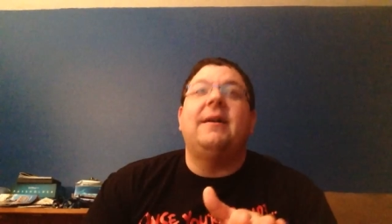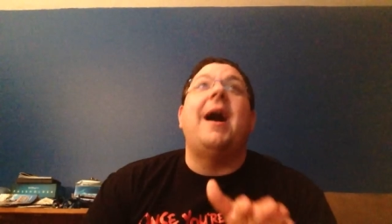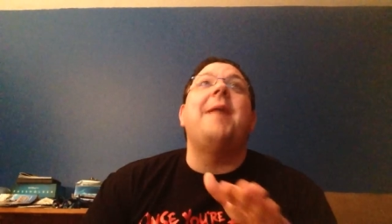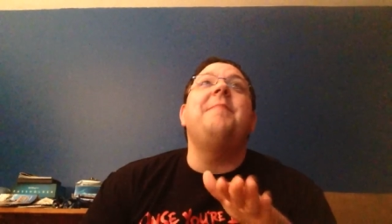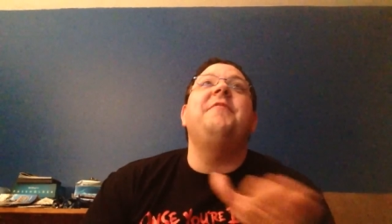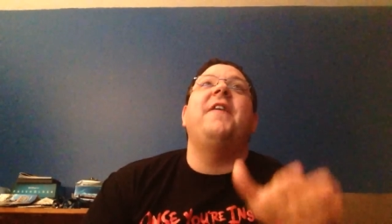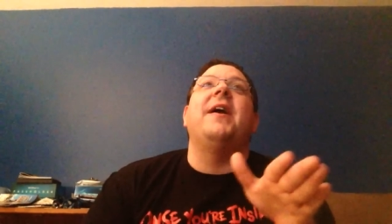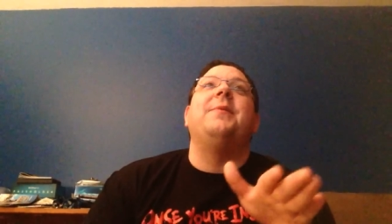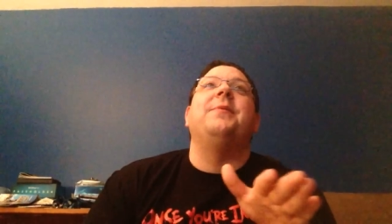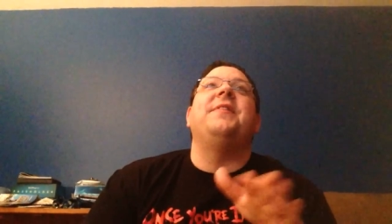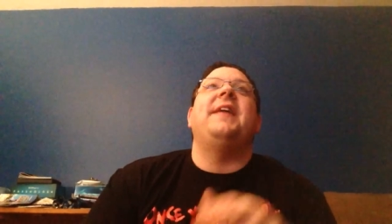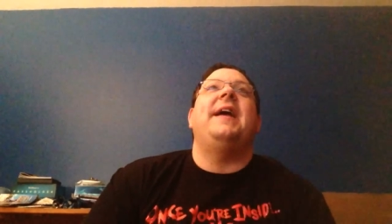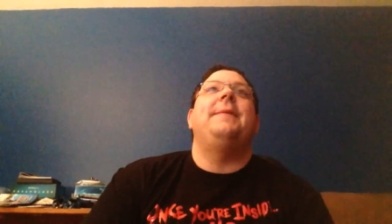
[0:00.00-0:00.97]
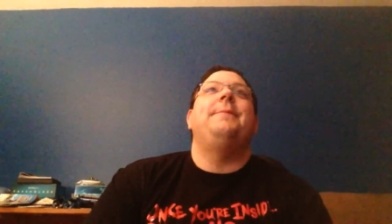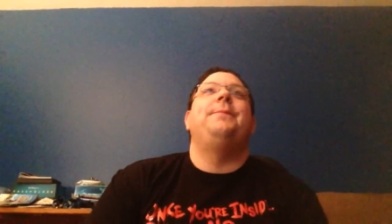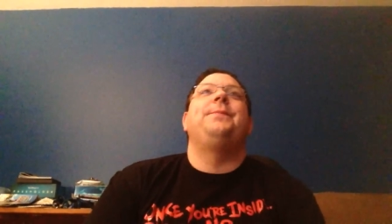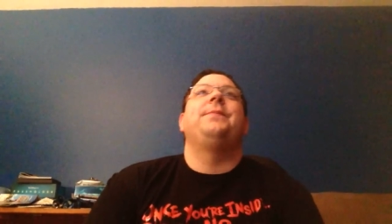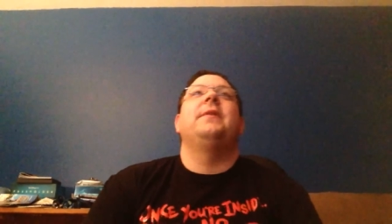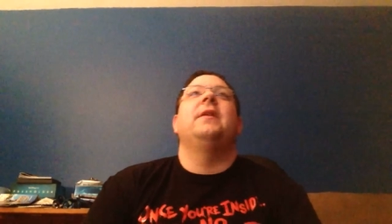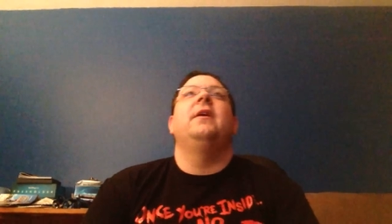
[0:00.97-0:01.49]
I'm fine with that.
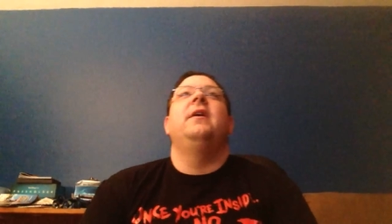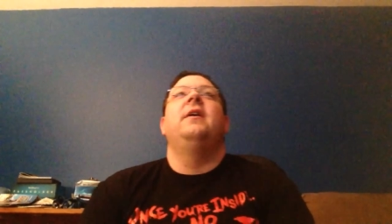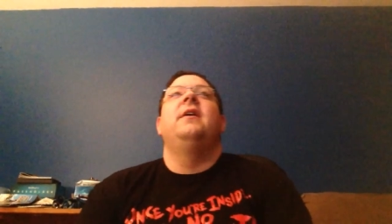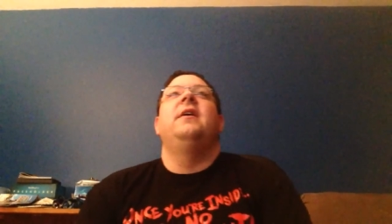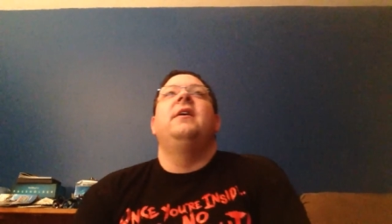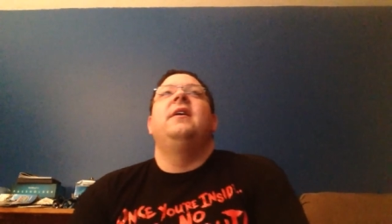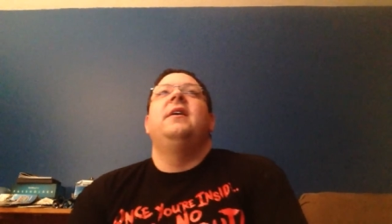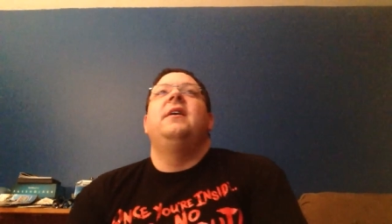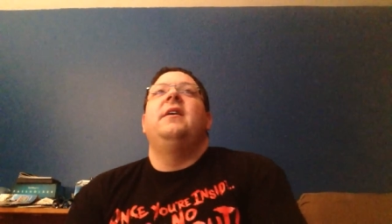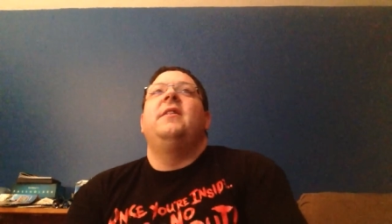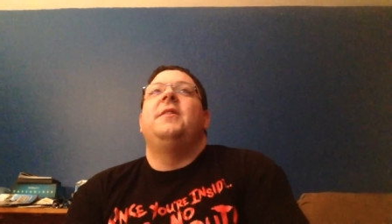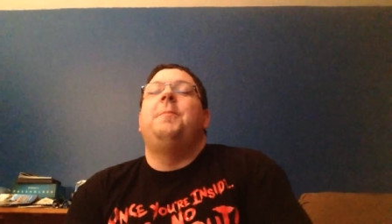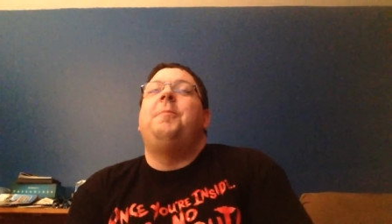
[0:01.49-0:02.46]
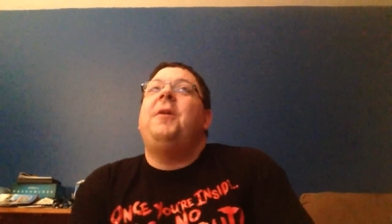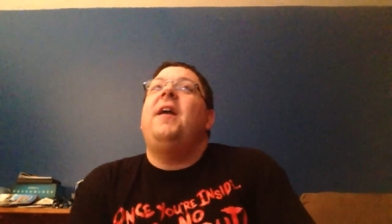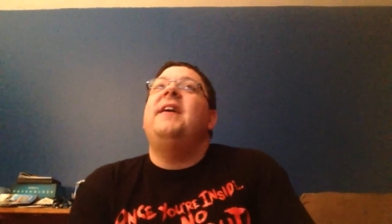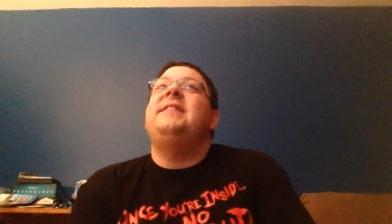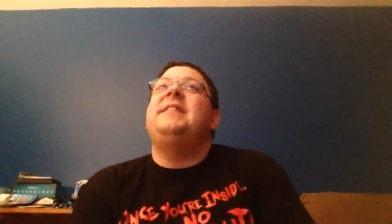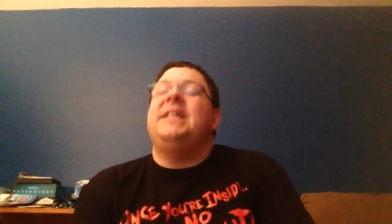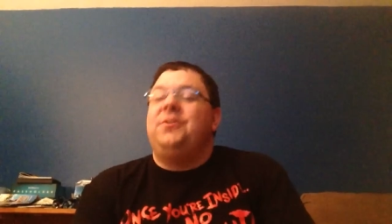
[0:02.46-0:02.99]
The
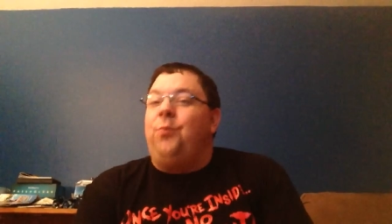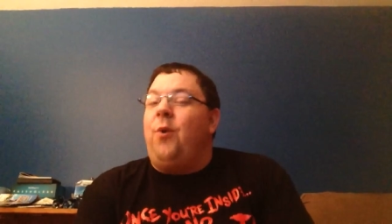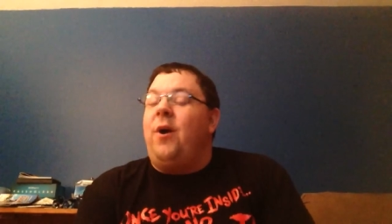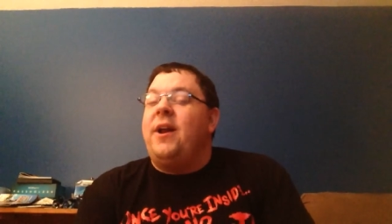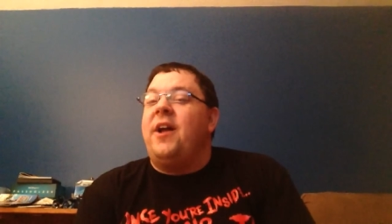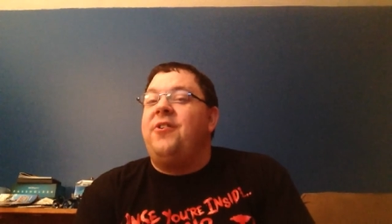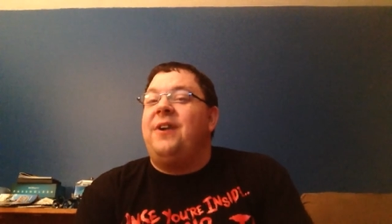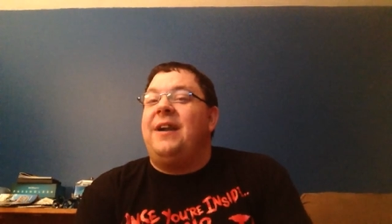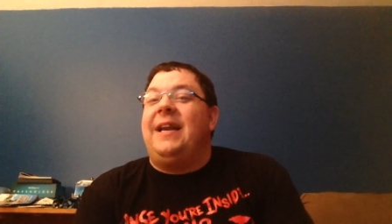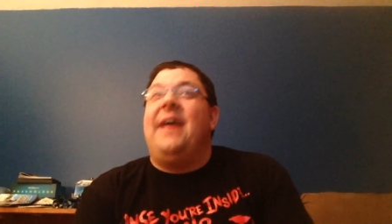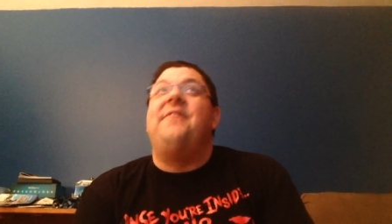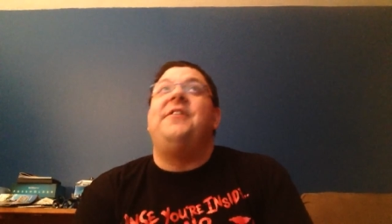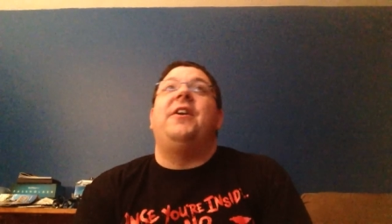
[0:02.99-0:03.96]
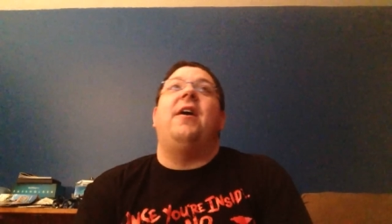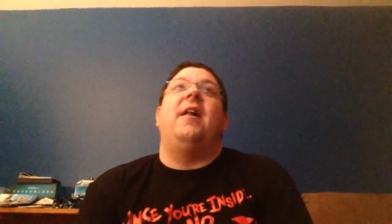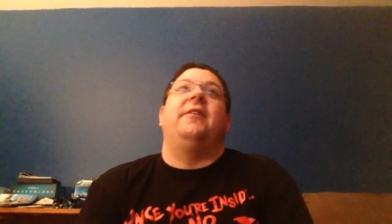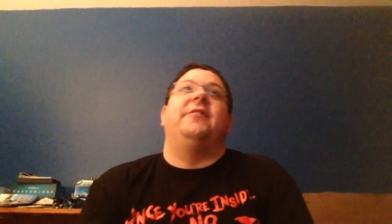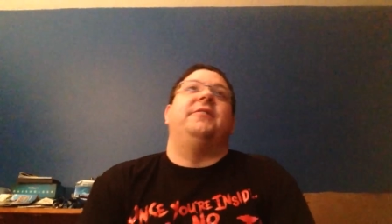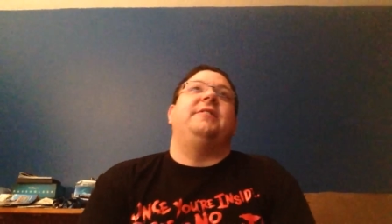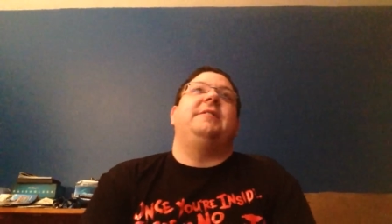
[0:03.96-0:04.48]
plus is
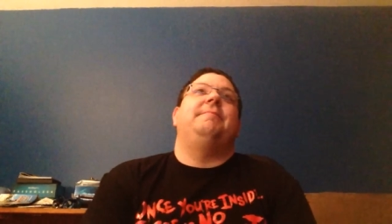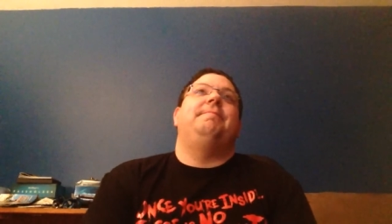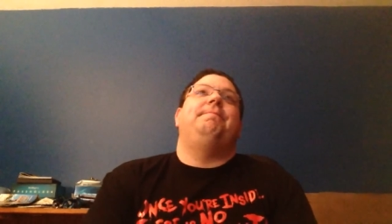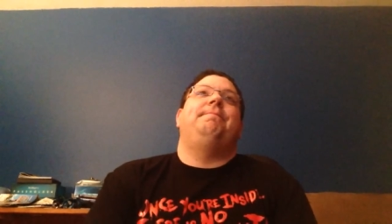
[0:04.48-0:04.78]
$111.